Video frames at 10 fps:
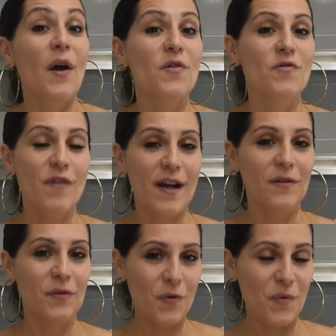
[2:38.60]

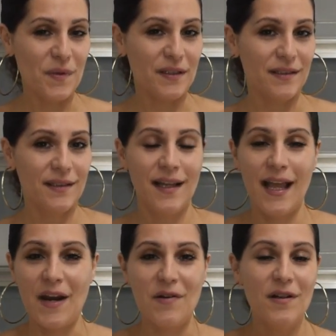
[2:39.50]
Ground almonds,
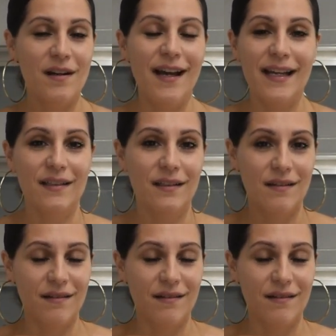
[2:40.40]
and not like